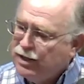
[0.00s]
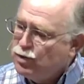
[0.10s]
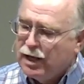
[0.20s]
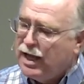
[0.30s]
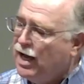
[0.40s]

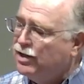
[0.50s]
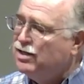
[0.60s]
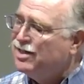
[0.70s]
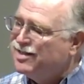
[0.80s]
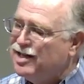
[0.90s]
That's what
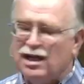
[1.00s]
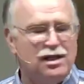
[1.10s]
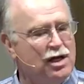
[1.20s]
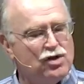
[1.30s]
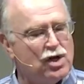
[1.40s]
counting to
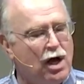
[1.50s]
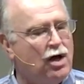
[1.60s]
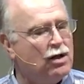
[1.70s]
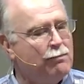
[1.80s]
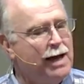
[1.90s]
10 is
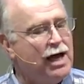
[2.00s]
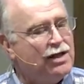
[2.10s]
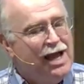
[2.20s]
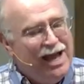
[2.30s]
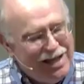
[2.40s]
all
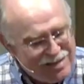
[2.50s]
about.